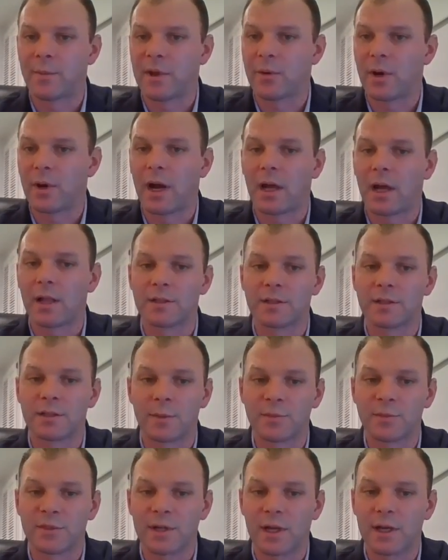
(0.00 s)
They were highly
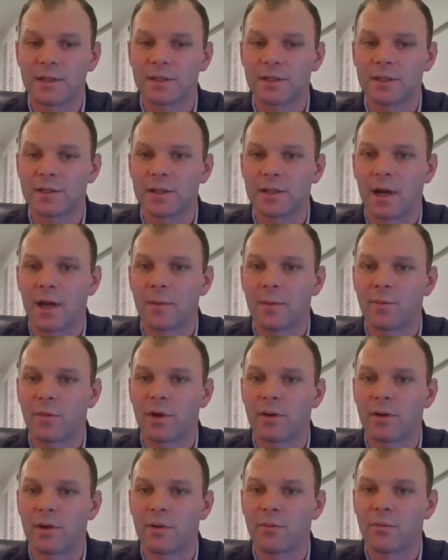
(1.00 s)
subsidized at the
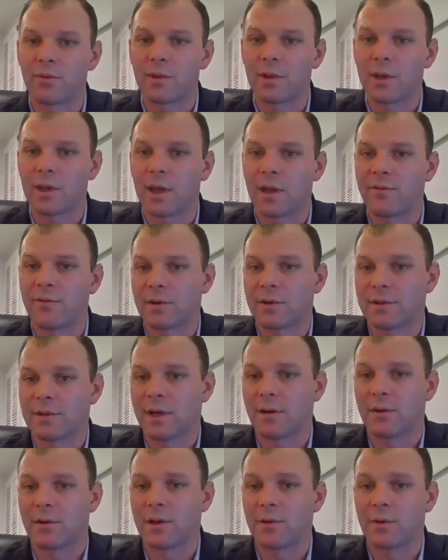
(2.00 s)
time, but it really gave
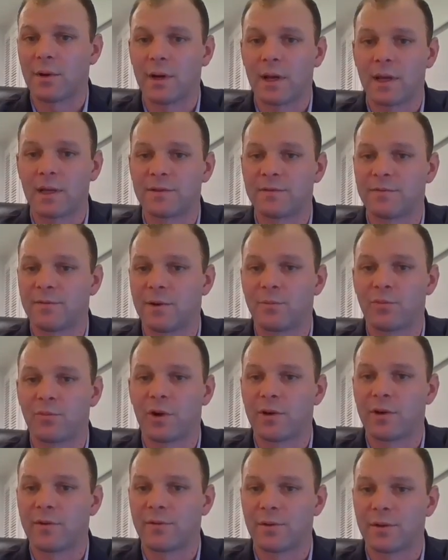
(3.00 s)
Ontario a nice
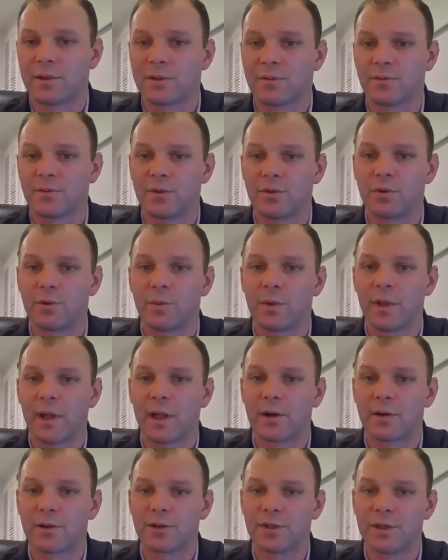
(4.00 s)
footprint for this
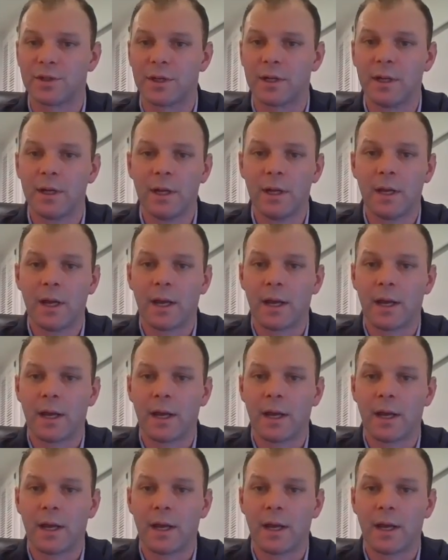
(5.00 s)
renewable energy.